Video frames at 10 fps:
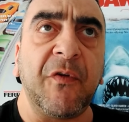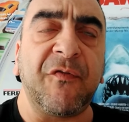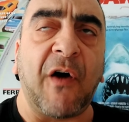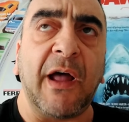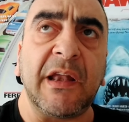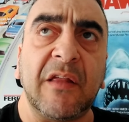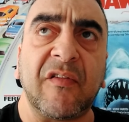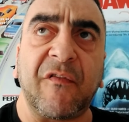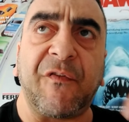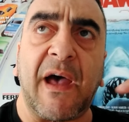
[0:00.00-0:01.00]

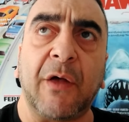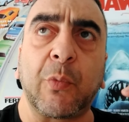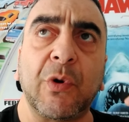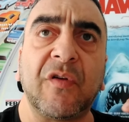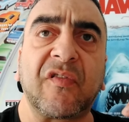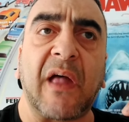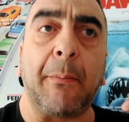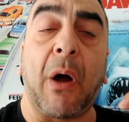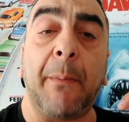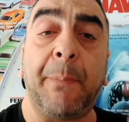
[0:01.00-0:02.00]
findings it found was
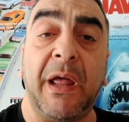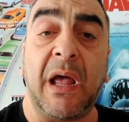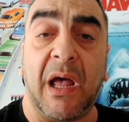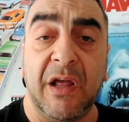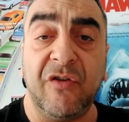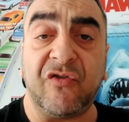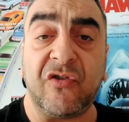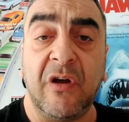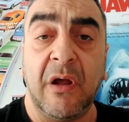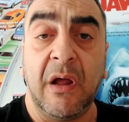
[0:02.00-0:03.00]
that my pH